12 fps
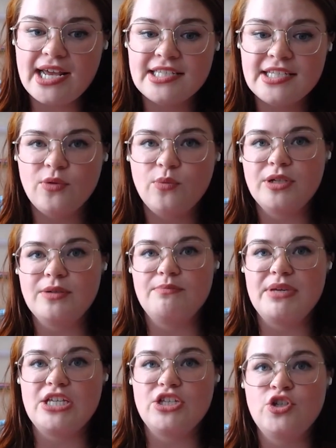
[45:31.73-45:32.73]
I still
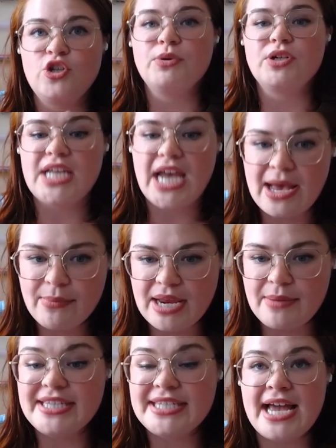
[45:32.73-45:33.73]
wouldn't be super sad, but
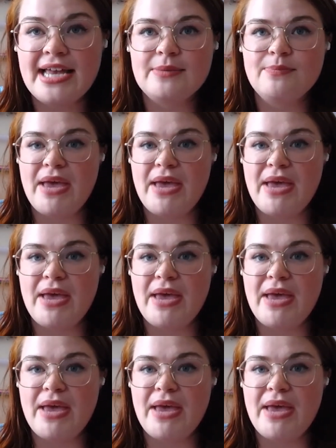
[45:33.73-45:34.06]
I'd be sad as